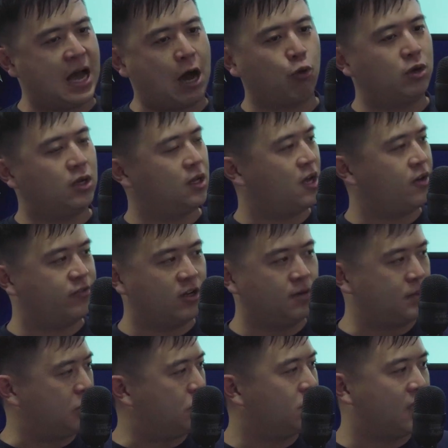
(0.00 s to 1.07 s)
outlet level,
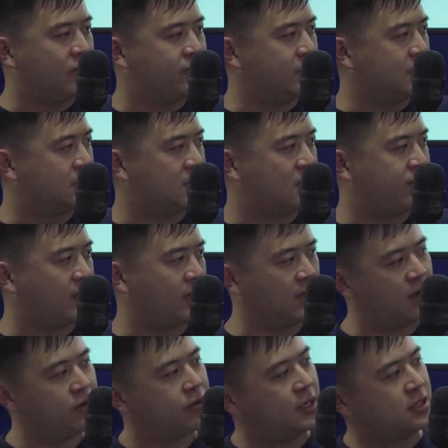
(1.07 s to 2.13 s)
BU level, and stuff like
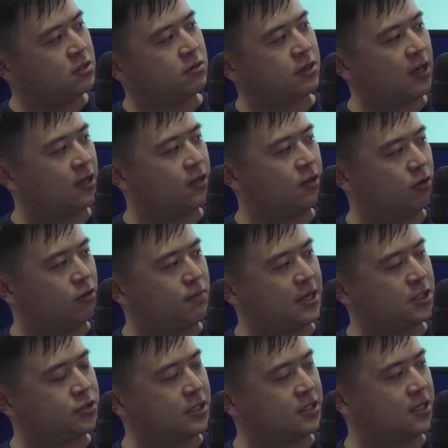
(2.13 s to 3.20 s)
that? How you guys look at you know
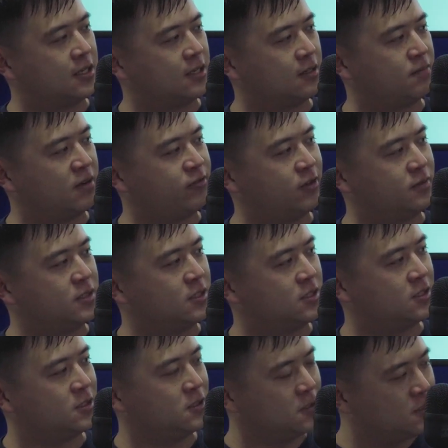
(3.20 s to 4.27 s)
metrics and
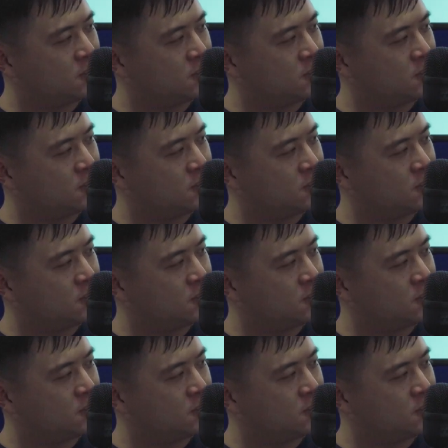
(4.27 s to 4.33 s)
performance?